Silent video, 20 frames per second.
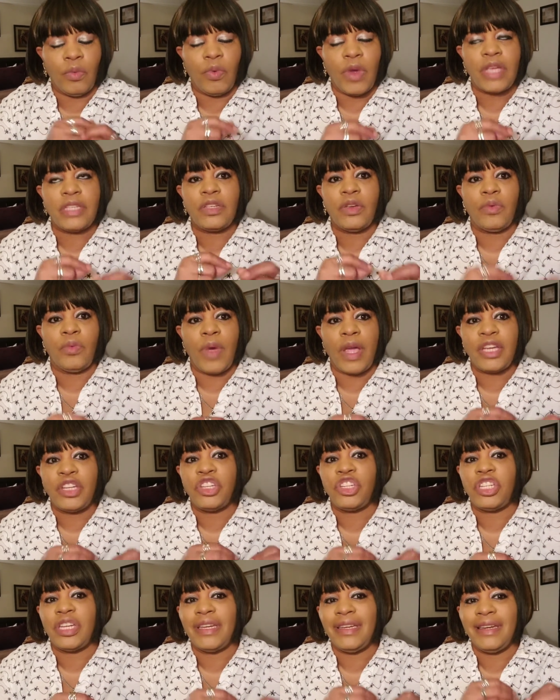
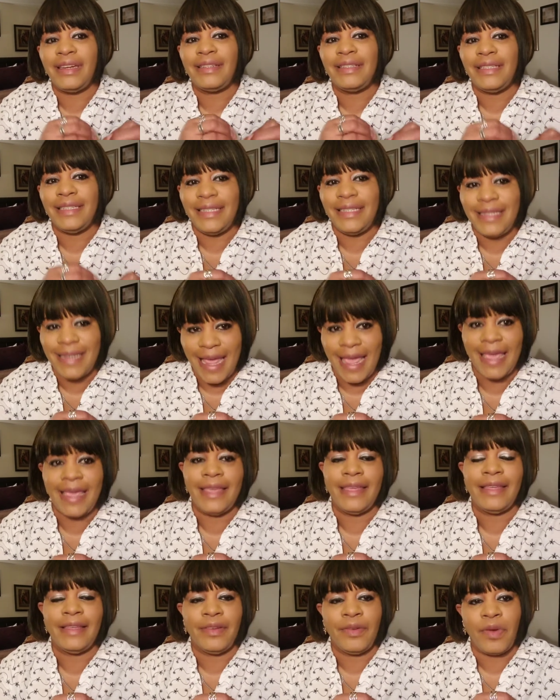Resurrection Day.